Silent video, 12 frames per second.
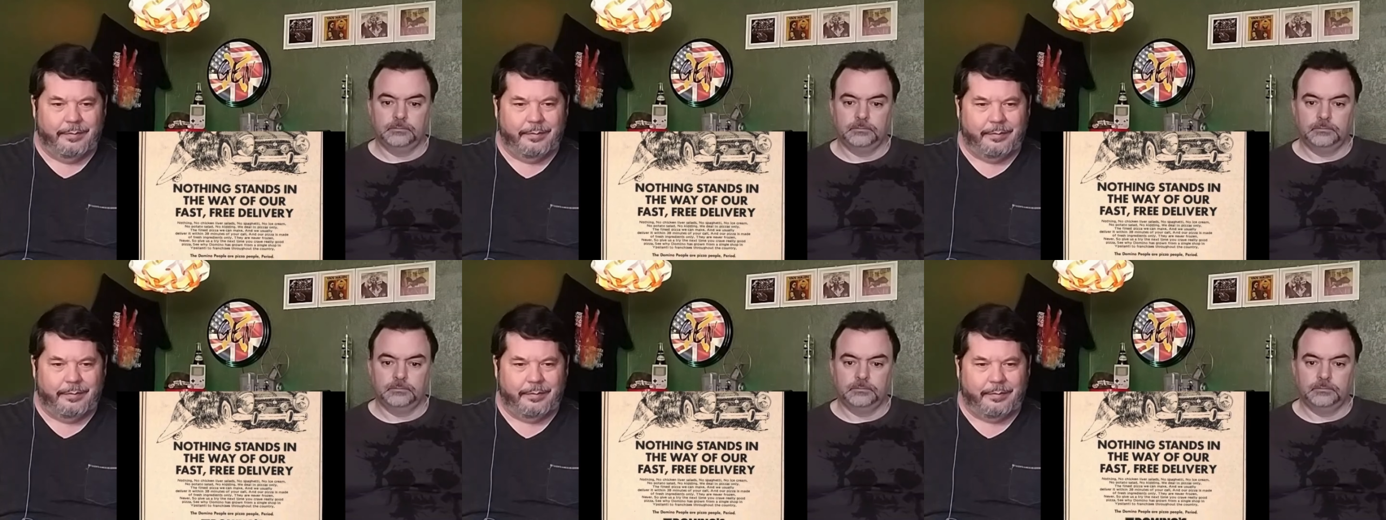
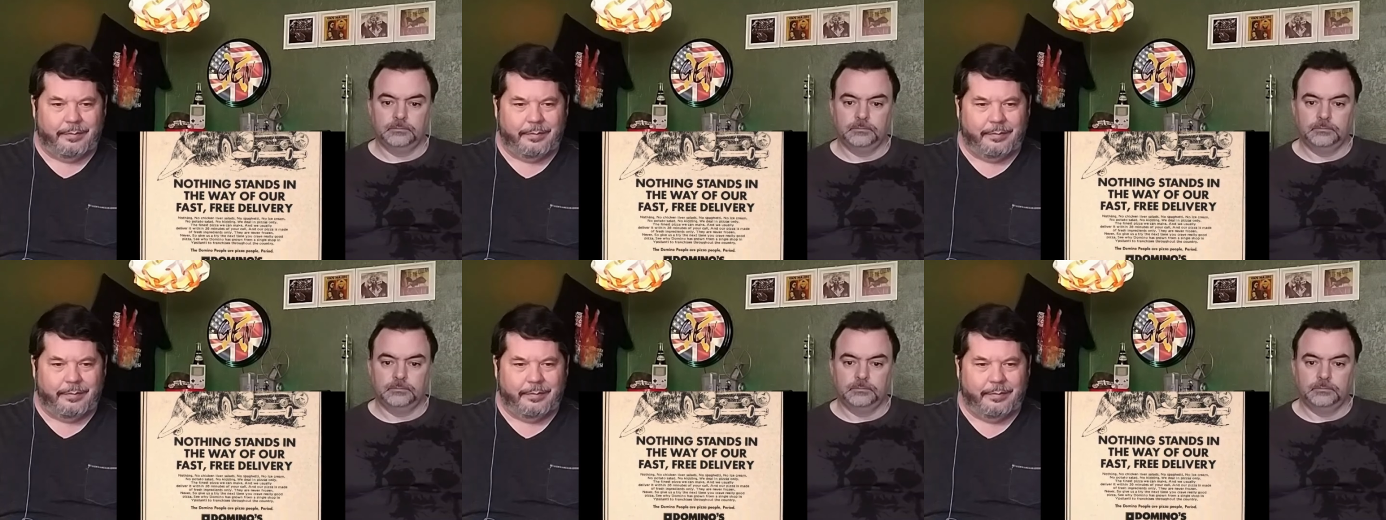
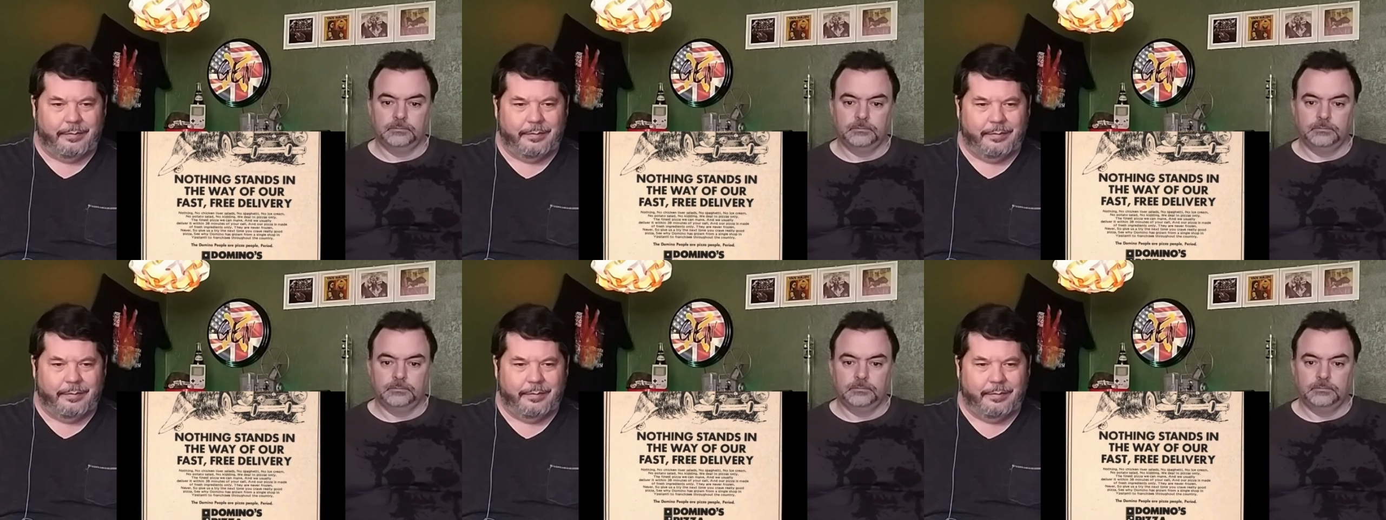
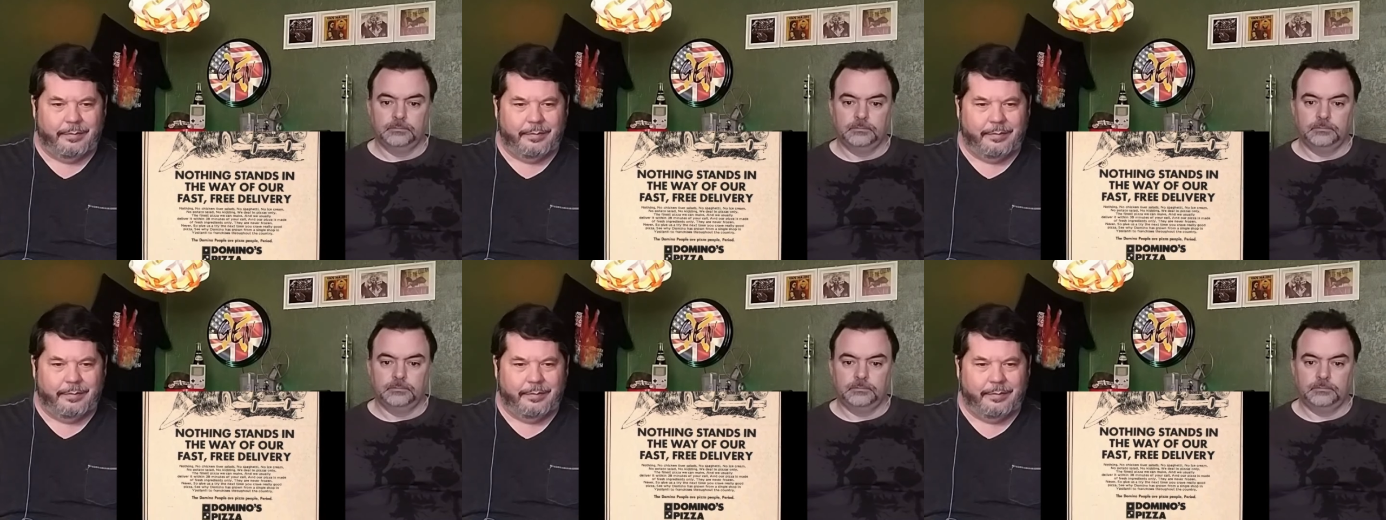
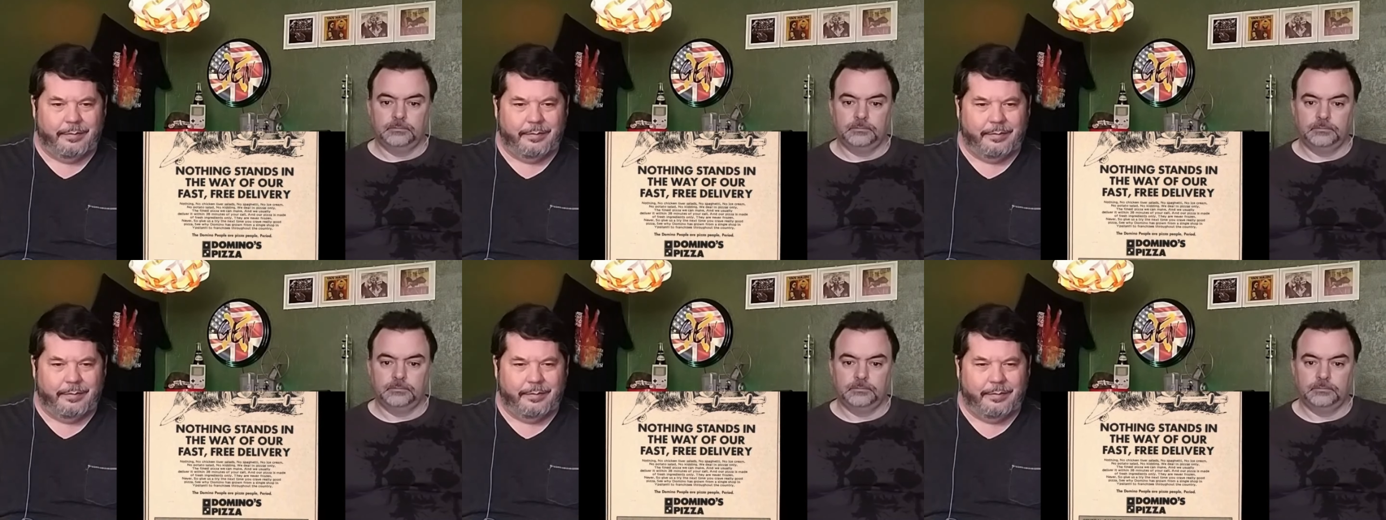
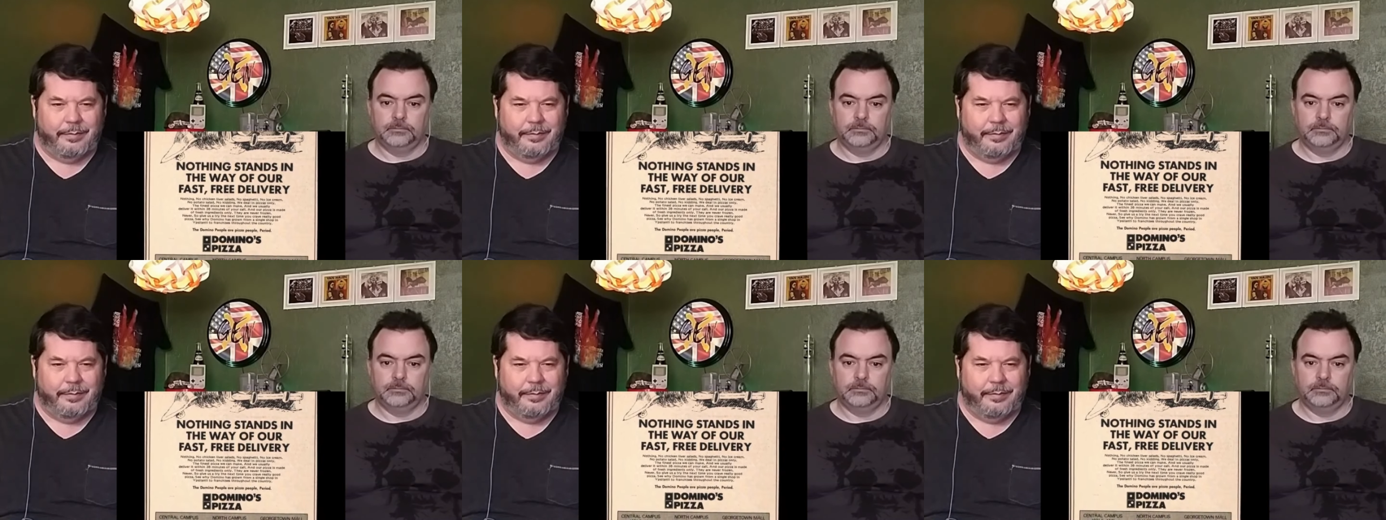
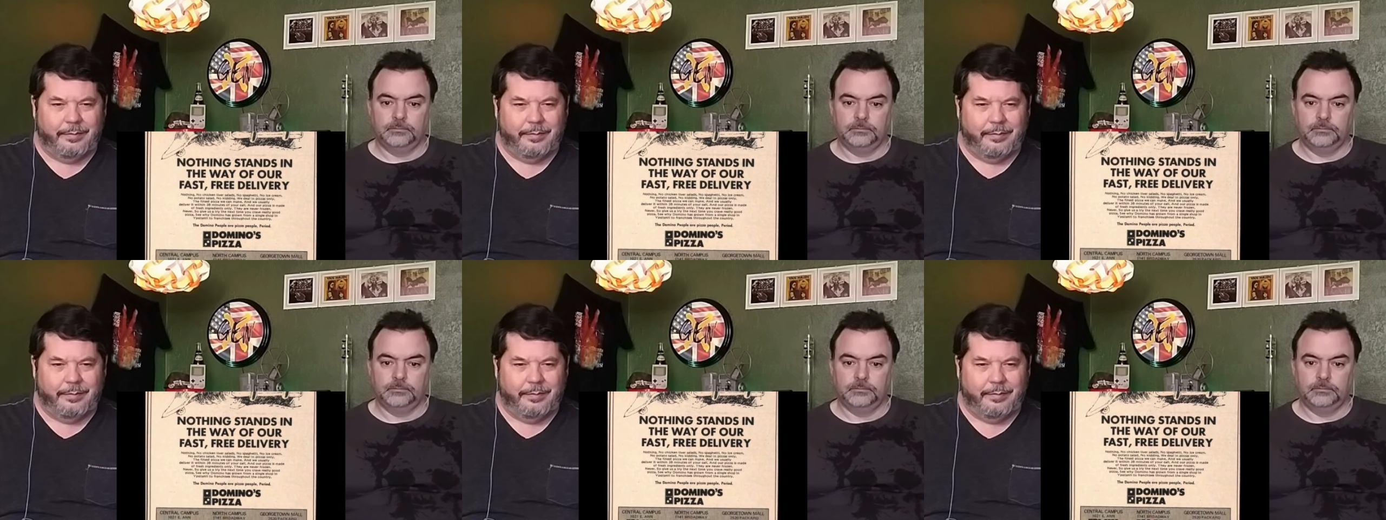
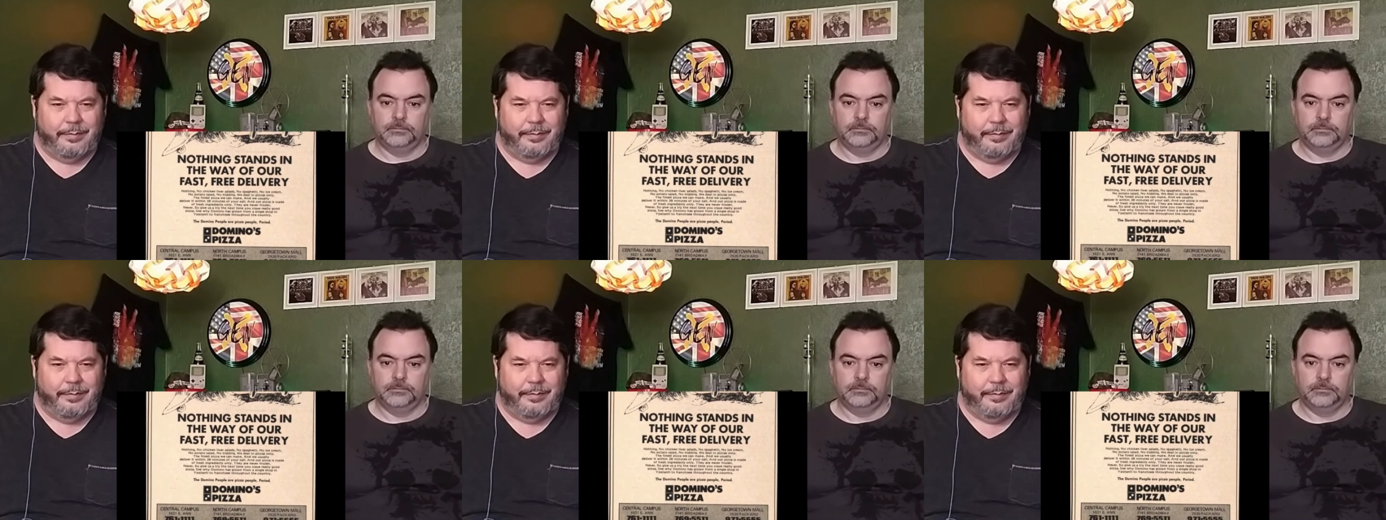
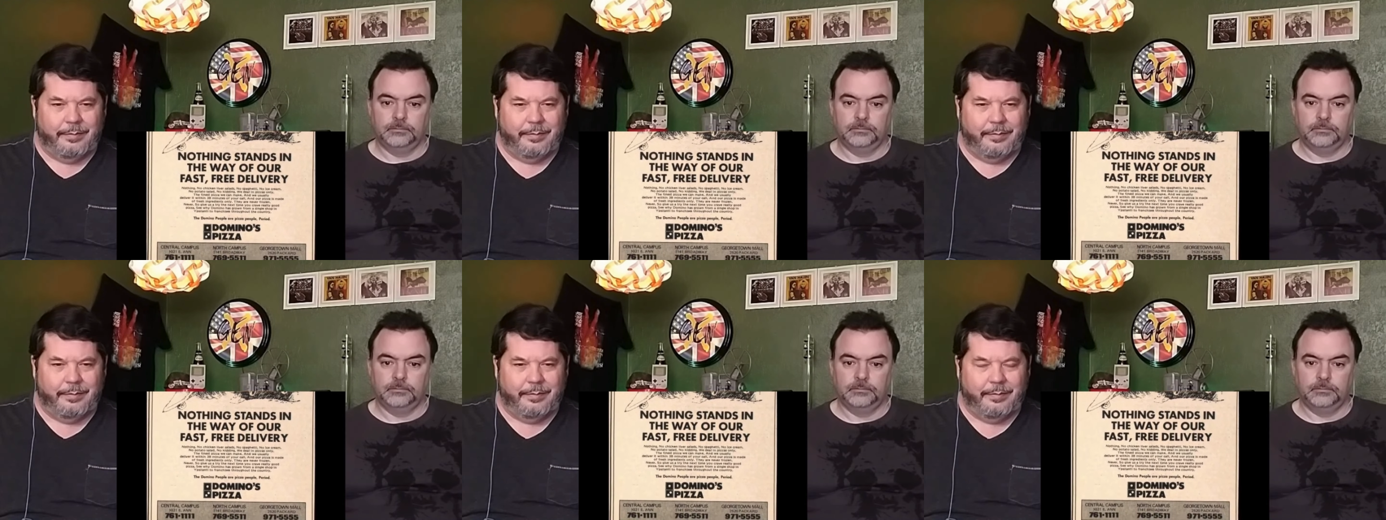
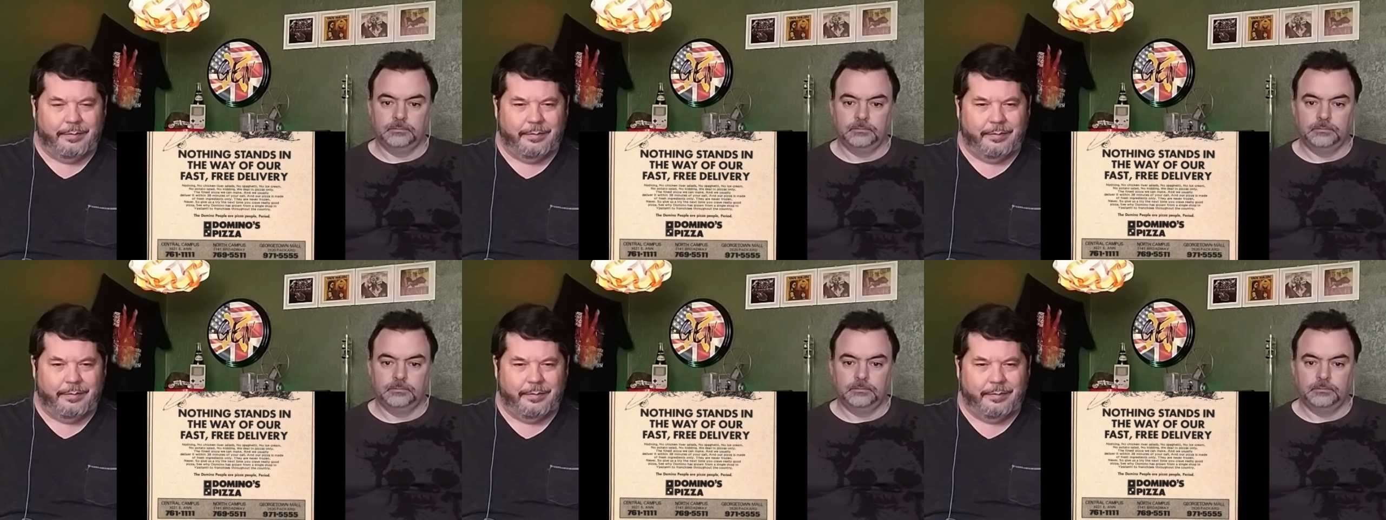
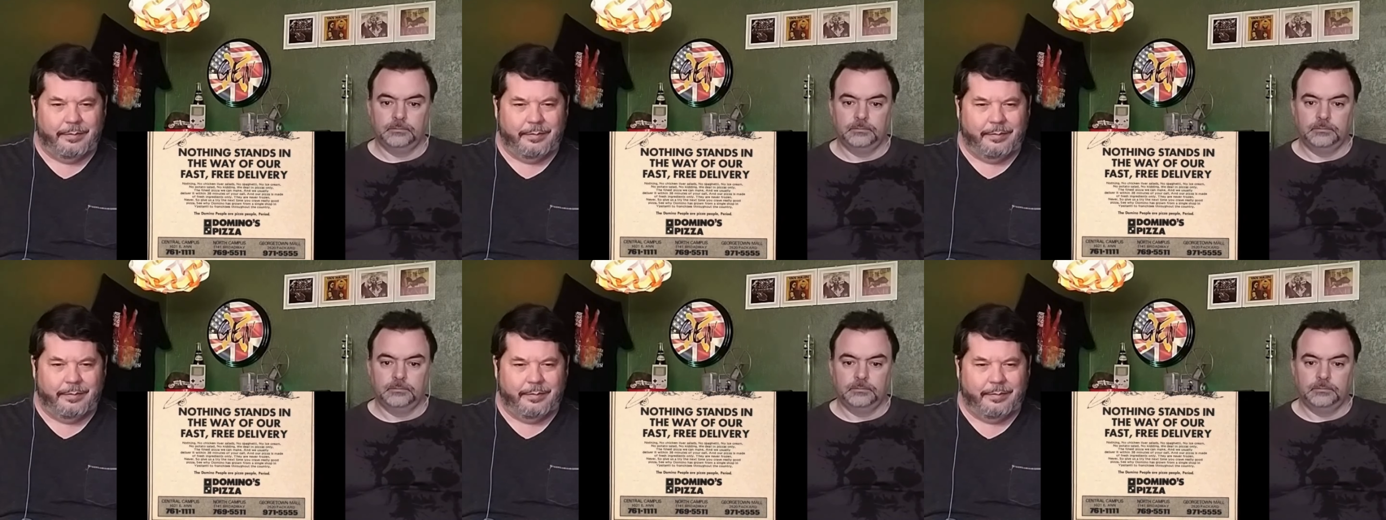
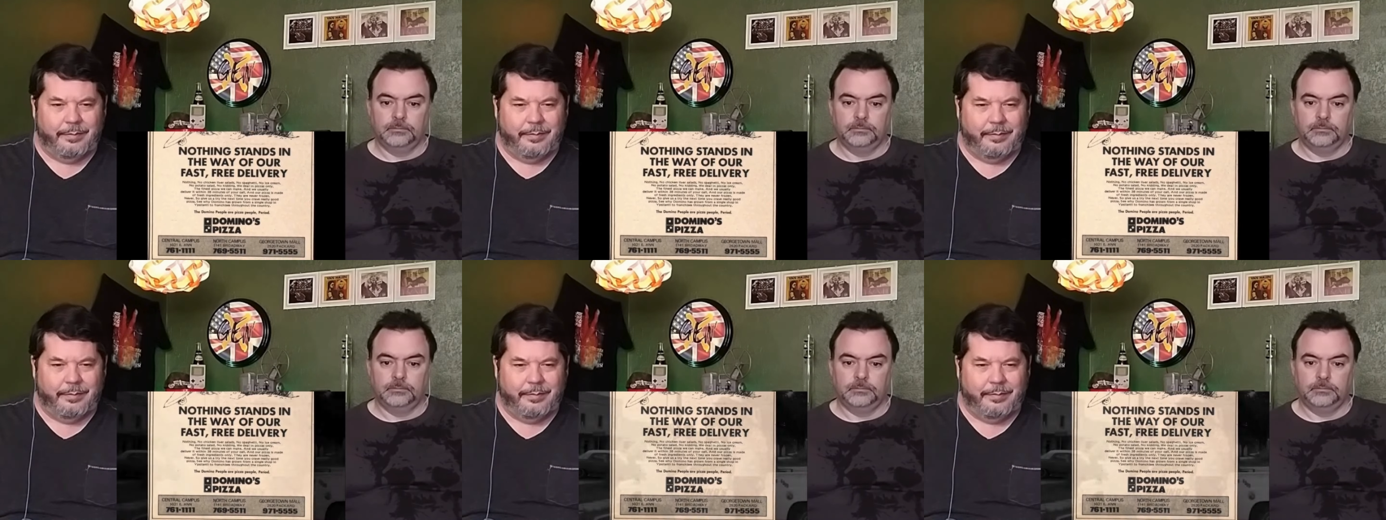(no one is talking)